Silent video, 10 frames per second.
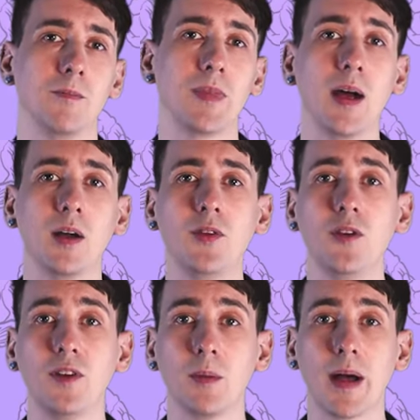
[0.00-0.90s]
Now, if
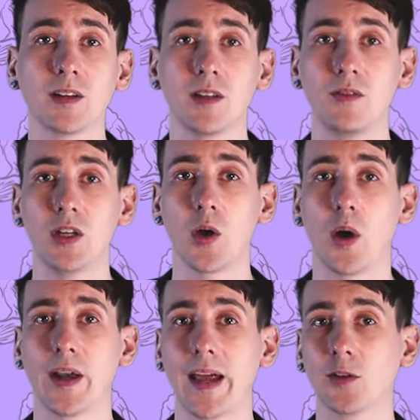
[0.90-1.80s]
you think back to the video
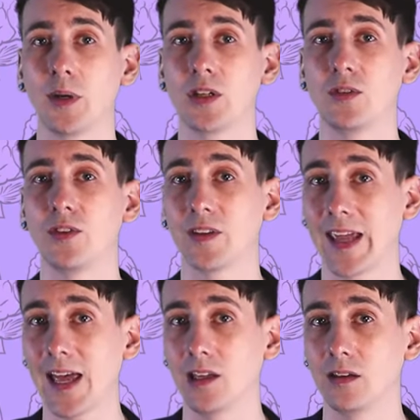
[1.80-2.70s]
on explanations for
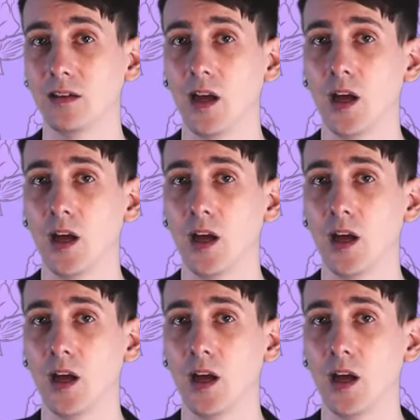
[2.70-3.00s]
forgetting,